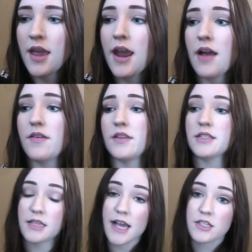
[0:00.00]
And then
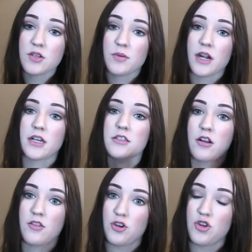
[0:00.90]
these last two products
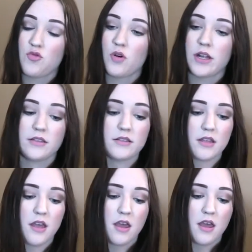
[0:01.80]
are the new ones.
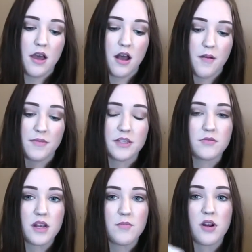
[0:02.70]
This
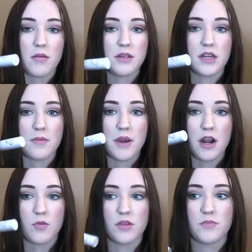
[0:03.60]
one I'm probably going to
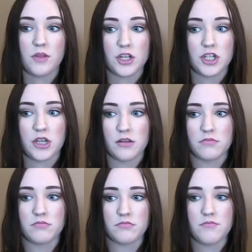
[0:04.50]
pair with Blushing
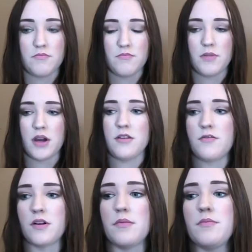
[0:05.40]
Bud
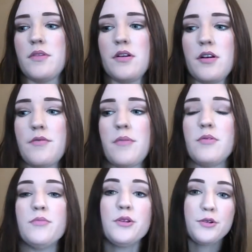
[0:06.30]
from the Rebel
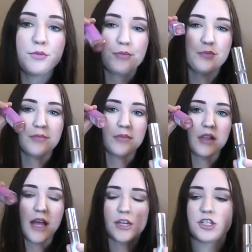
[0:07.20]
Bloom
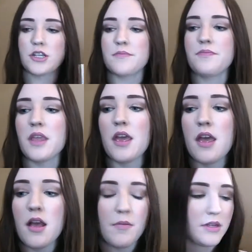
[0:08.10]
collection.
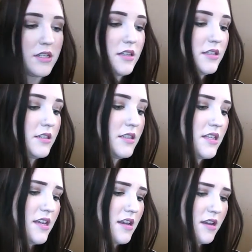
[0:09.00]
But this is
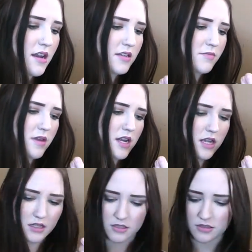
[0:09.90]
the IT
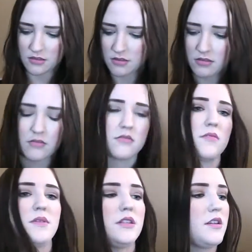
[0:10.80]
Cosmetics, let
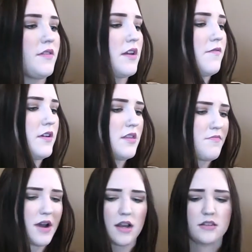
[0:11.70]
me see if I can find the
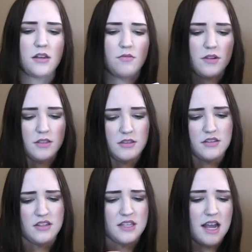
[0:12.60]
box here. What is this
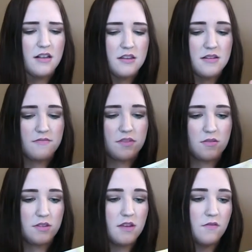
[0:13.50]
exactly? I
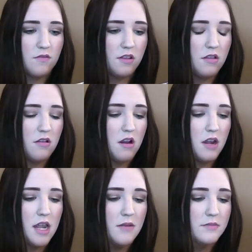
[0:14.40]
always have really long
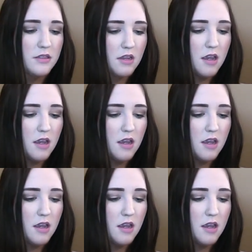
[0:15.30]
names.